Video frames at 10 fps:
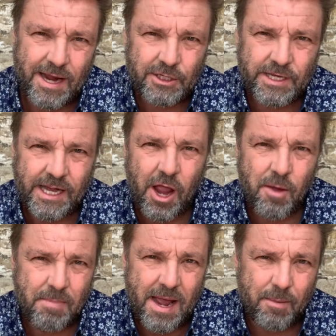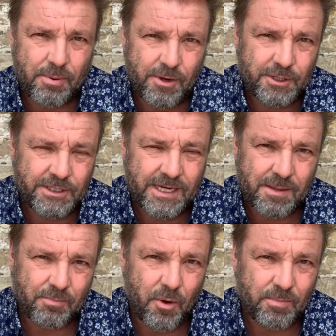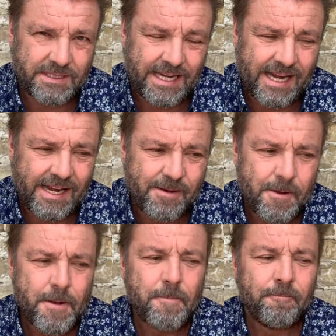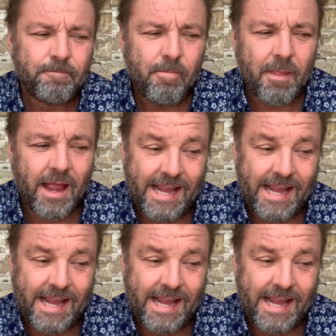actually go about purchasing property. And I